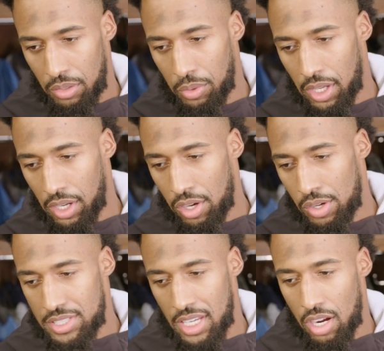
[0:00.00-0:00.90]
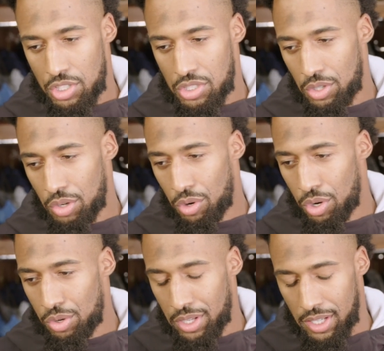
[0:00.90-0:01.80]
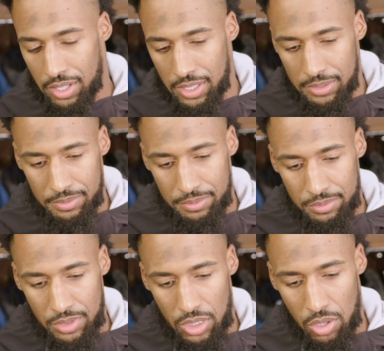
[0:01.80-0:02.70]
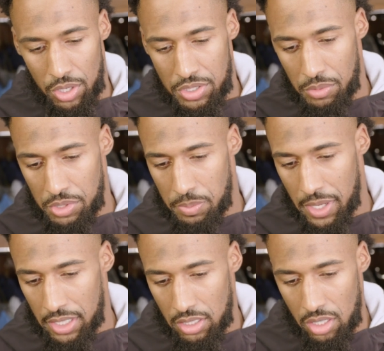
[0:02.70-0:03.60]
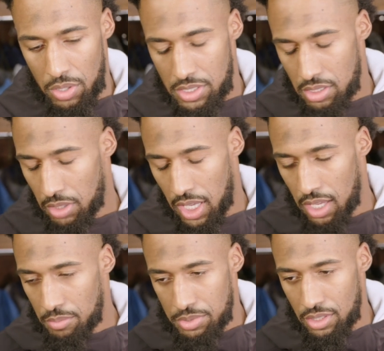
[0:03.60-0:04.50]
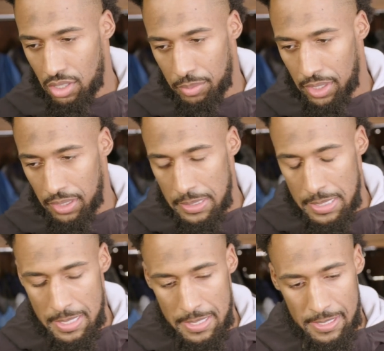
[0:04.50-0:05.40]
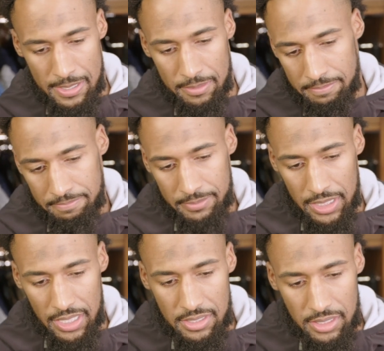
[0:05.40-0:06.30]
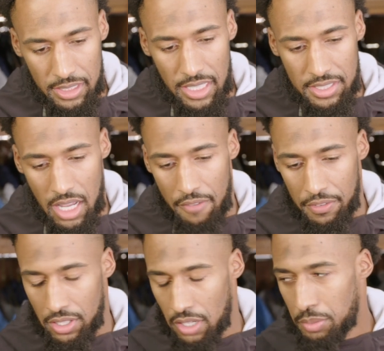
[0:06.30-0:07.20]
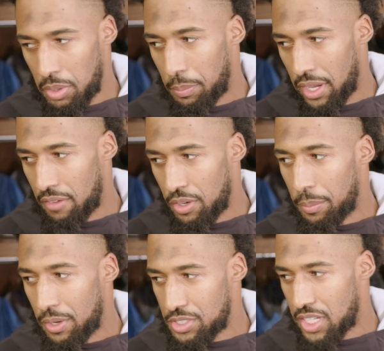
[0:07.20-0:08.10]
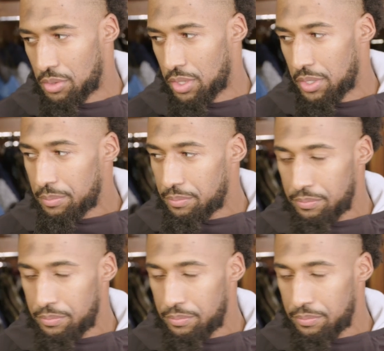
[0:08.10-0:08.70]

we got to go and take our show on the road and. Uh, go earn some respect and go win some games. So, I mean, um, I that, think that's confident enough to be playing football in January.